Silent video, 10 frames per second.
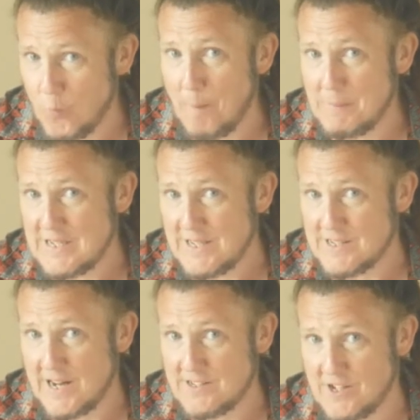one particular
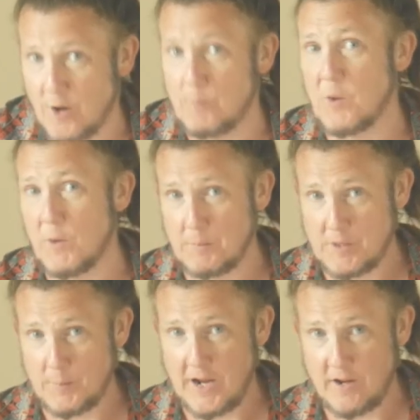taxi company when I'm
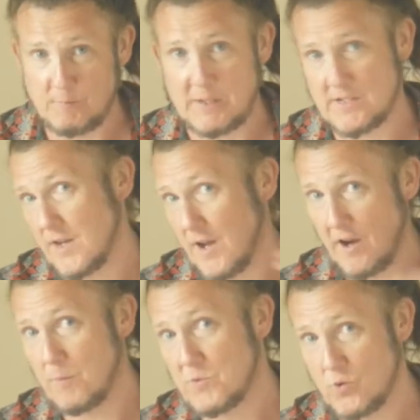coming out of Pattaya up